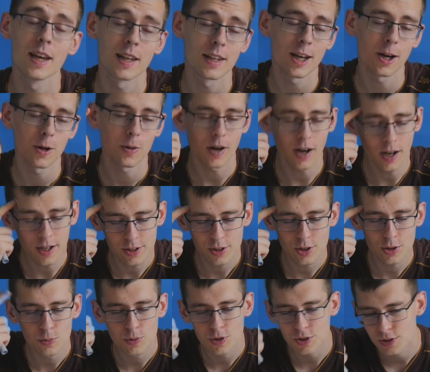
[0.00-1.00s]
Now, I
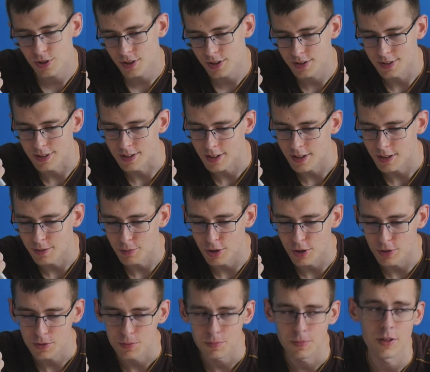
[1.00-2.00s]
know what you're thinking
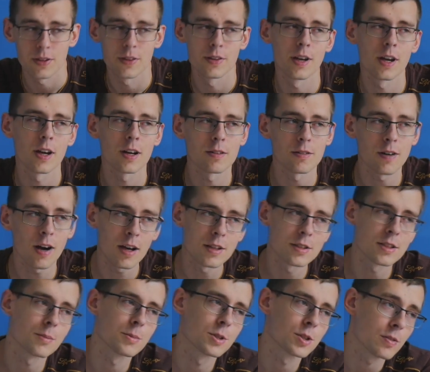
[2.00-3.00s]
about, but there are
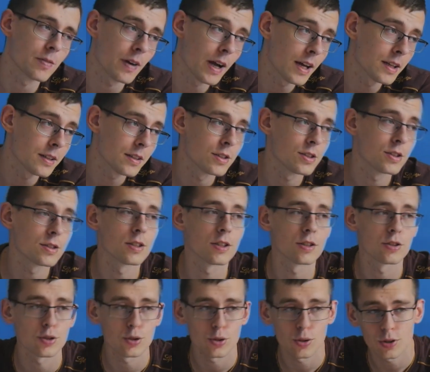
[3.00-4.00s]
some strategies
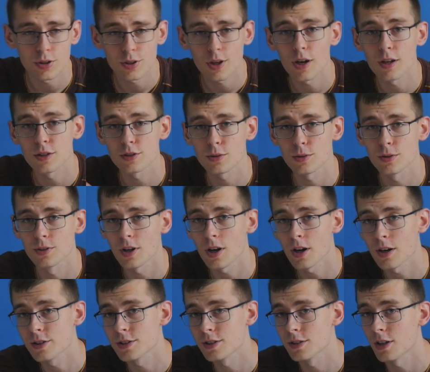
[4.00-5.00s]
and shortcuts on
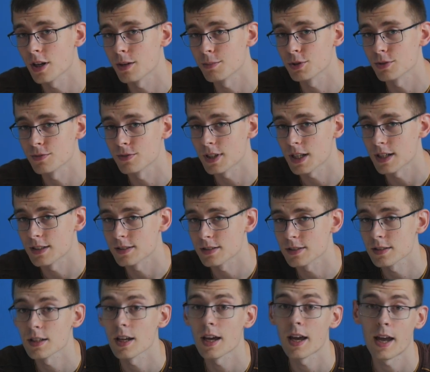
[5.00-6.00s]
other types of
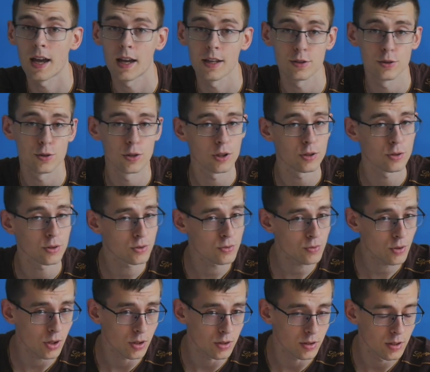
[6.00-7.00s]
tests. And you are not
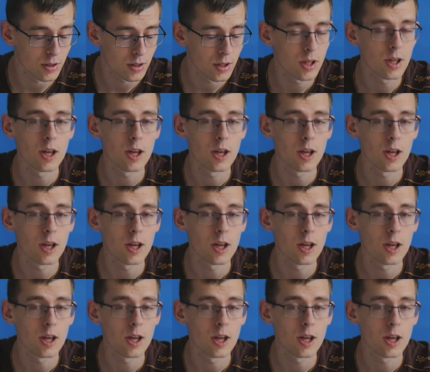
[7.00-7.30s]
wrong.